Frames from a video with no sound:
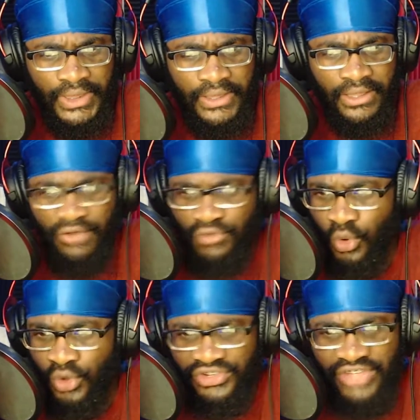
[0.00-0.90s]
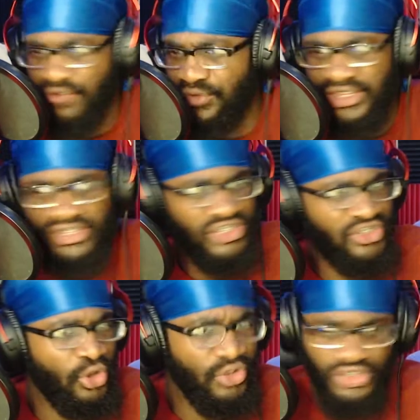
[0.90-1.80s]
Of course, every, this is
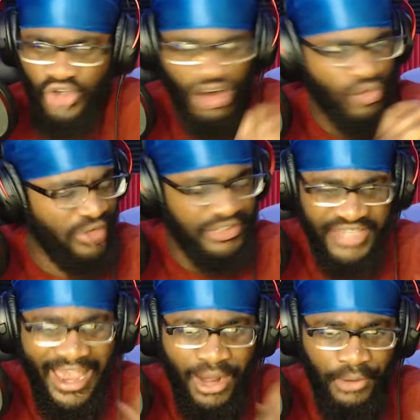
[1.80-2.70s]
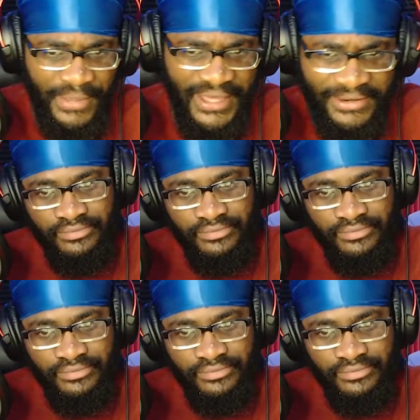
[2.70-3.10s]
the talk around the town, man.